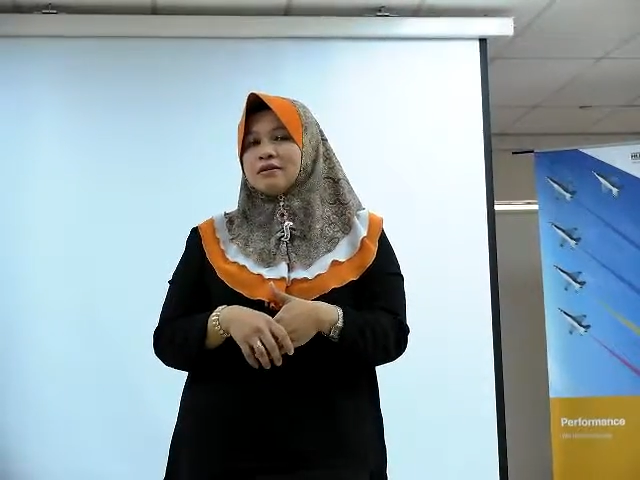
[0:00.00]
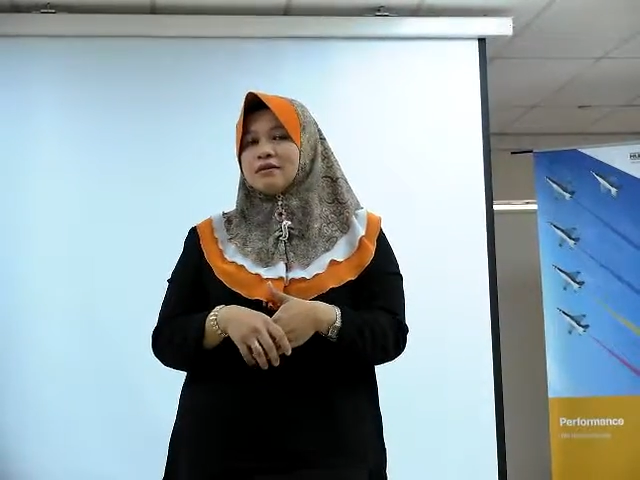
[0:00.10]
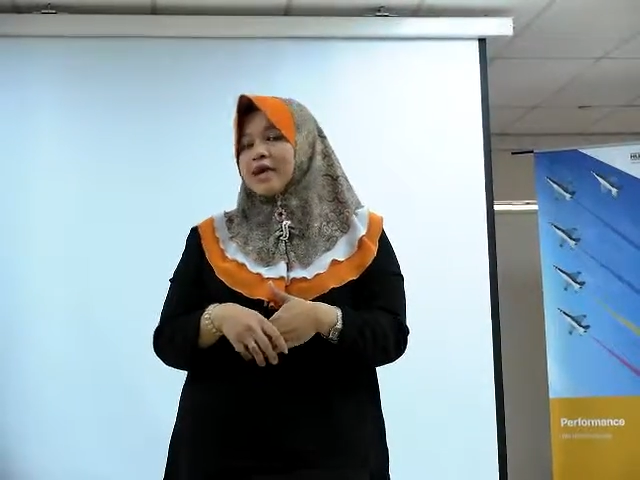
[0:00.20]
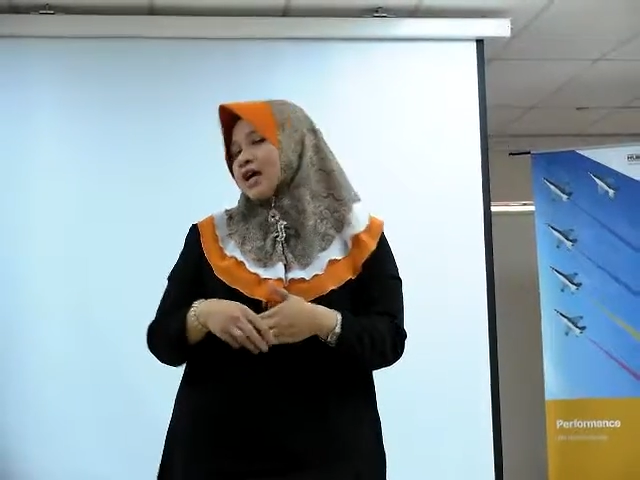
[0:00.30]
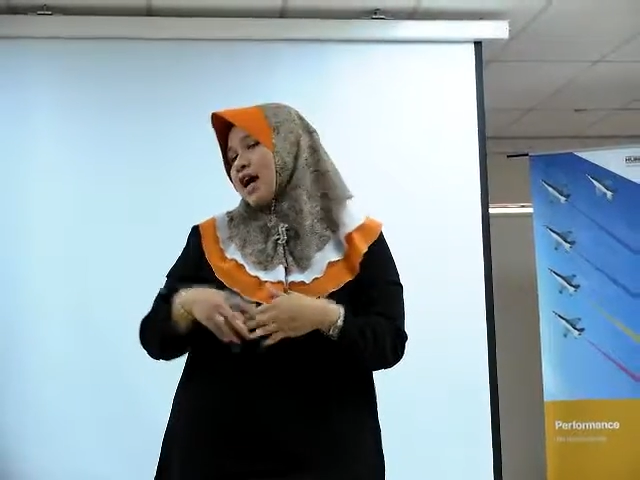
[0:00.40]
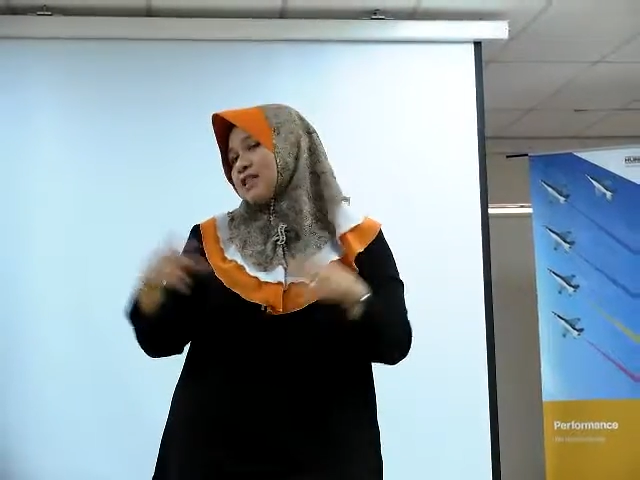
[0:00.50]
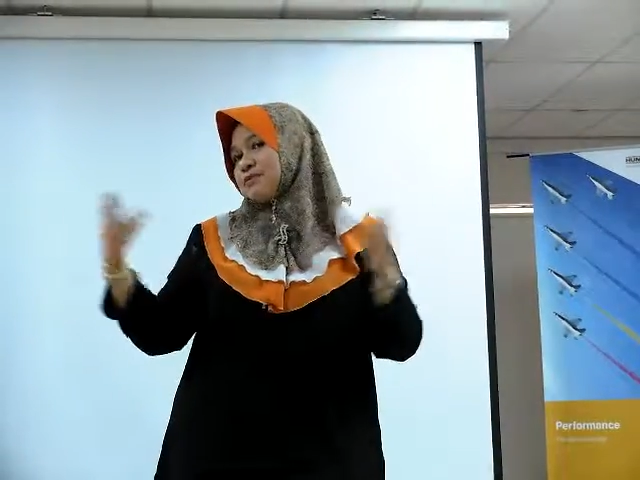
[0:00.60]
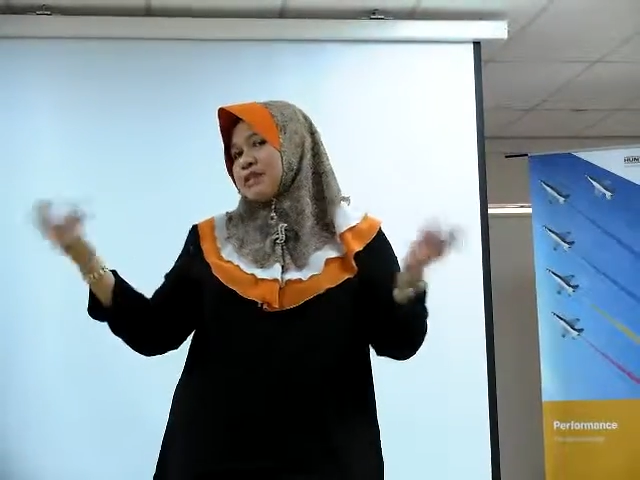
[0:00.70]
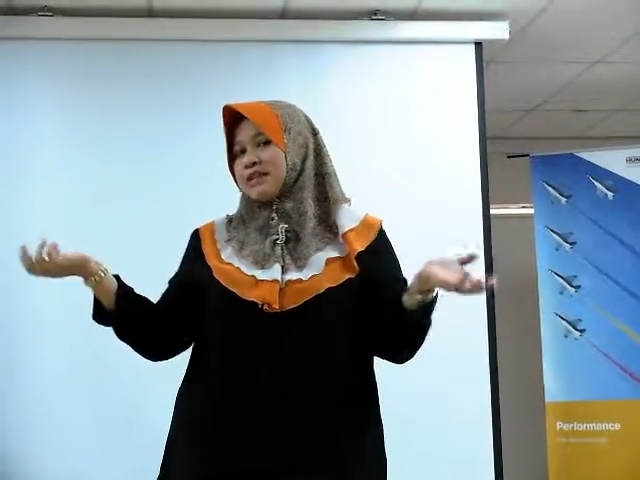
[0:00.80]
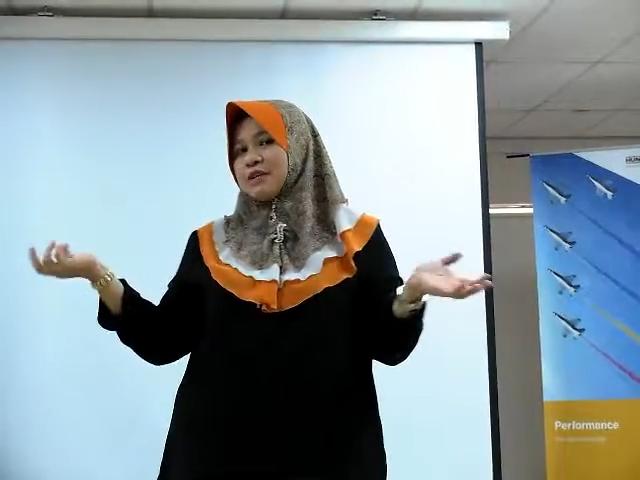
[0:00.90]
when
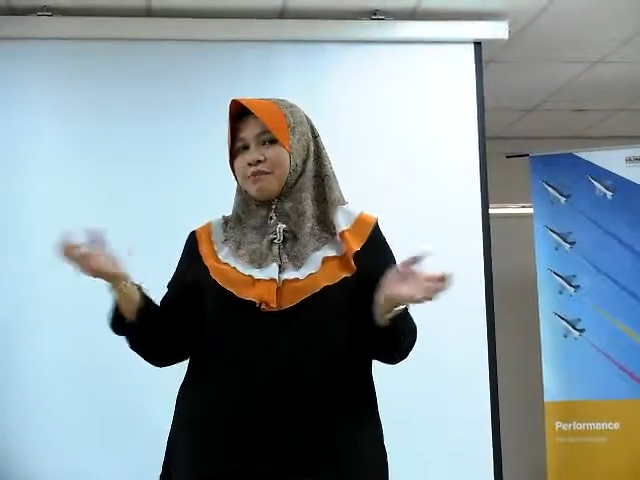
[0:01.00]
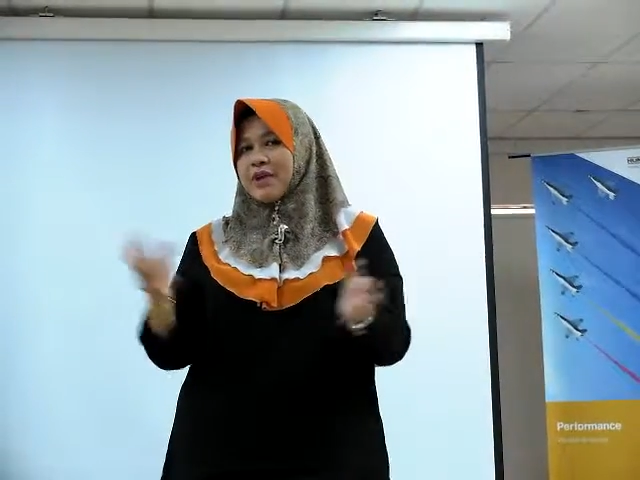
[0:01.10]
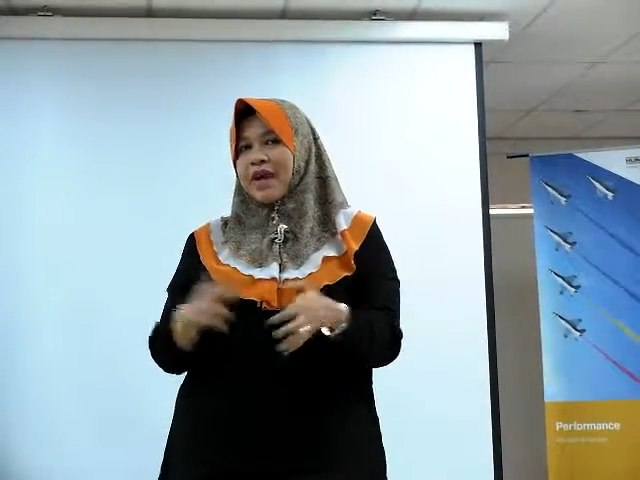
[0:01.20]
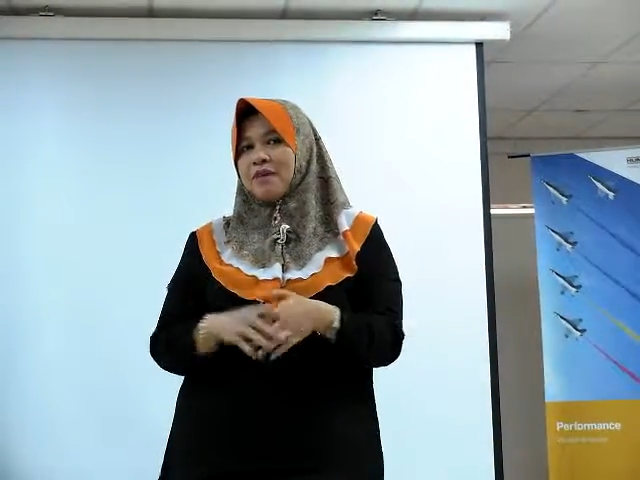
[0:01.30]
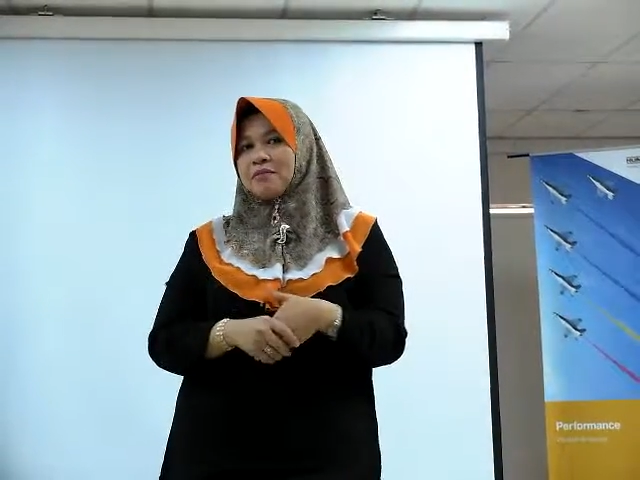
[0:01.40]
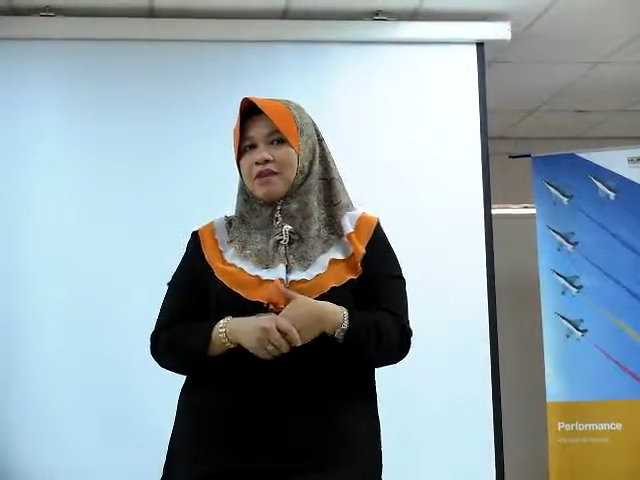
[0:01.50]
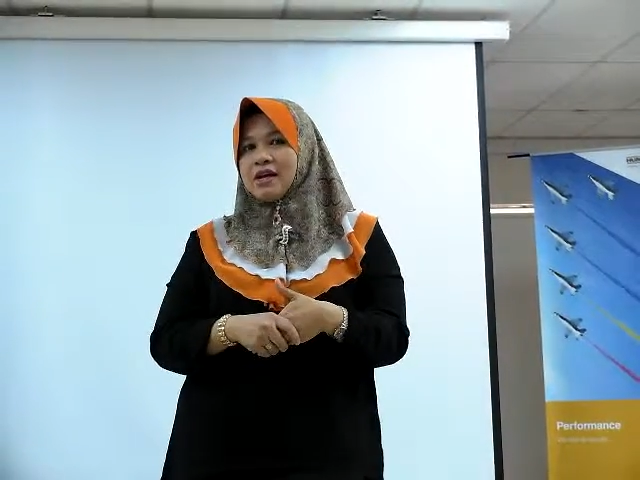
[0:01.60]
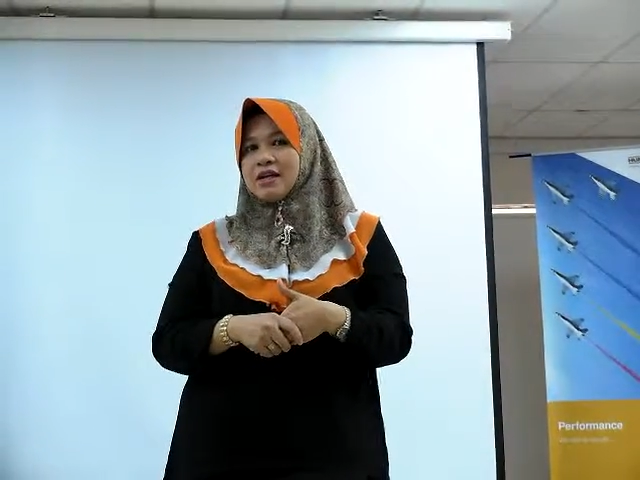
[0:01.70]
husband is a PM,